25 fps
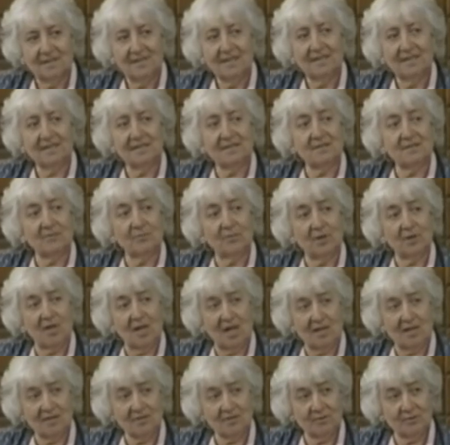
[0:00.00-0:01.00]
It will
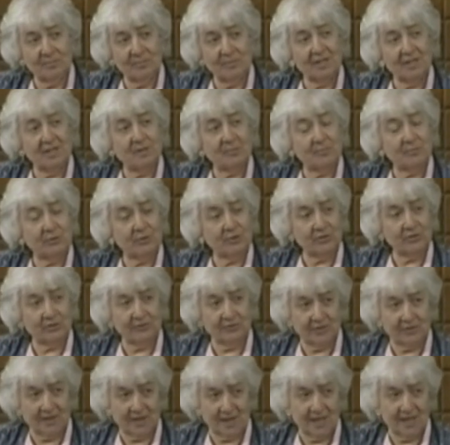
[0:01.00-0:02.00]
also be a
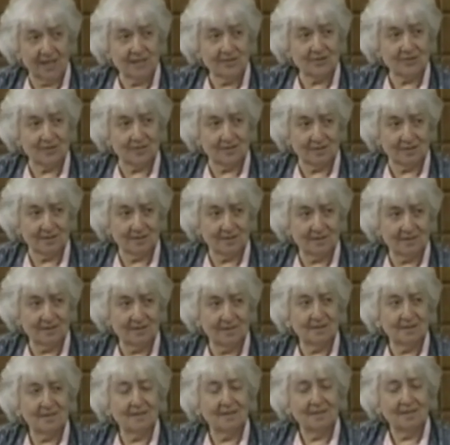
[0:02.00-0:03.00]
purification. Yeah.
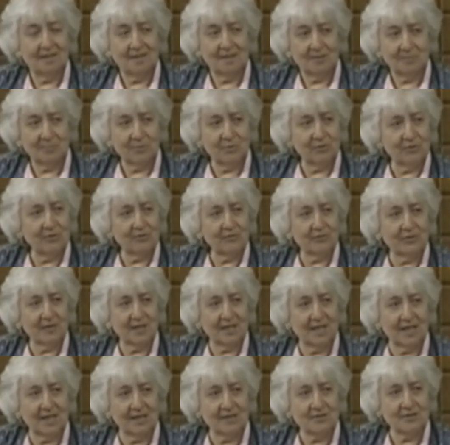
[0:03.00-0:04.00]

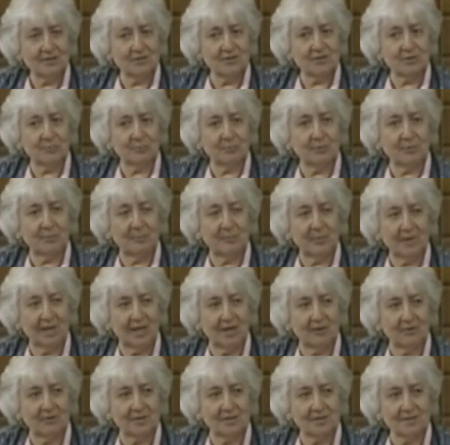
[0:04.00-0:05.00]
Purification to
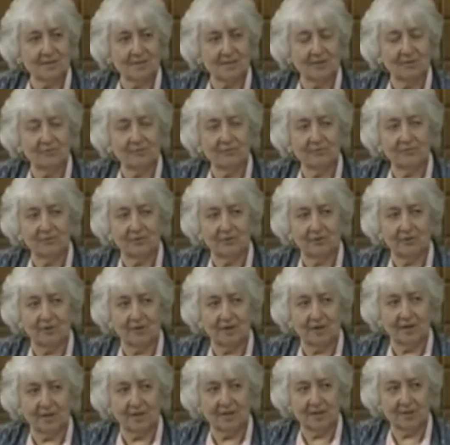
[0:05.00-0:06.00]
prepare us
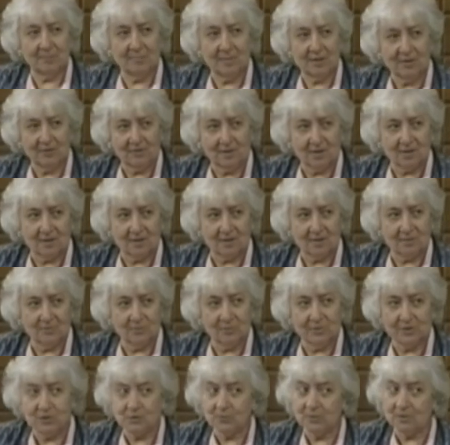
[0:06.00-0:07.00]
for the miracle,
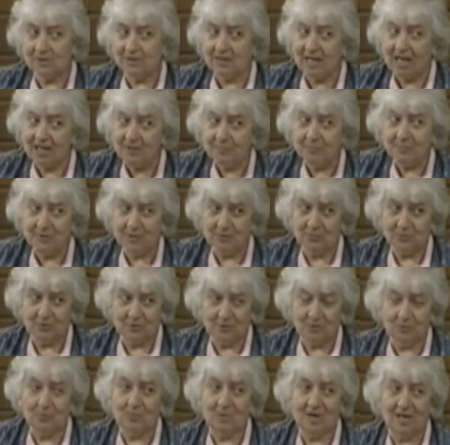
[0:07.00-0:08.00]
which will not be
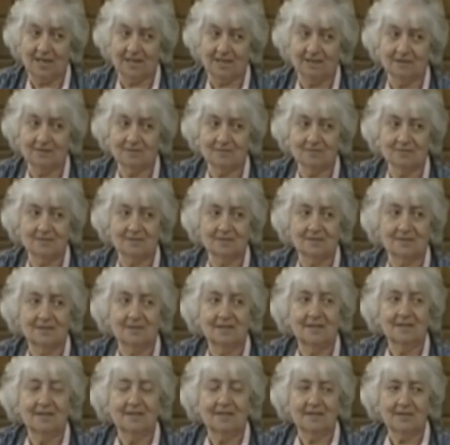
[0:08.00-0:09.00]
worldwide.
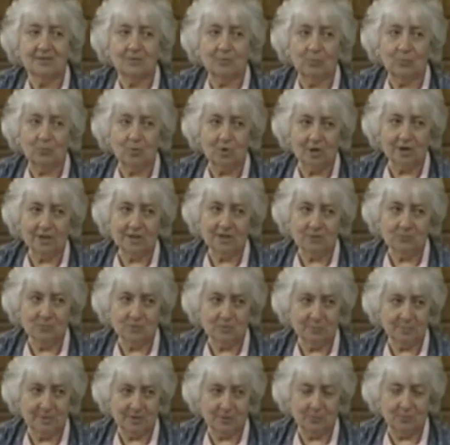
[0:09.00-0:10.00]
The warning will
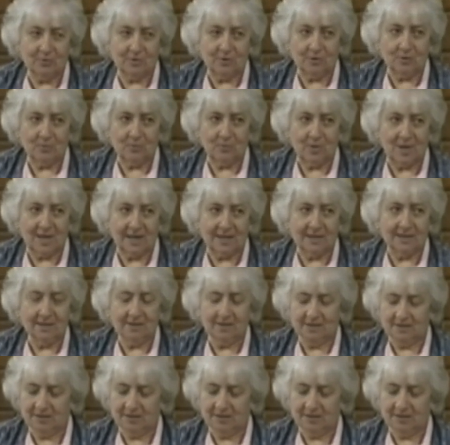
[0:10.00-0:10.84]
be worldwide.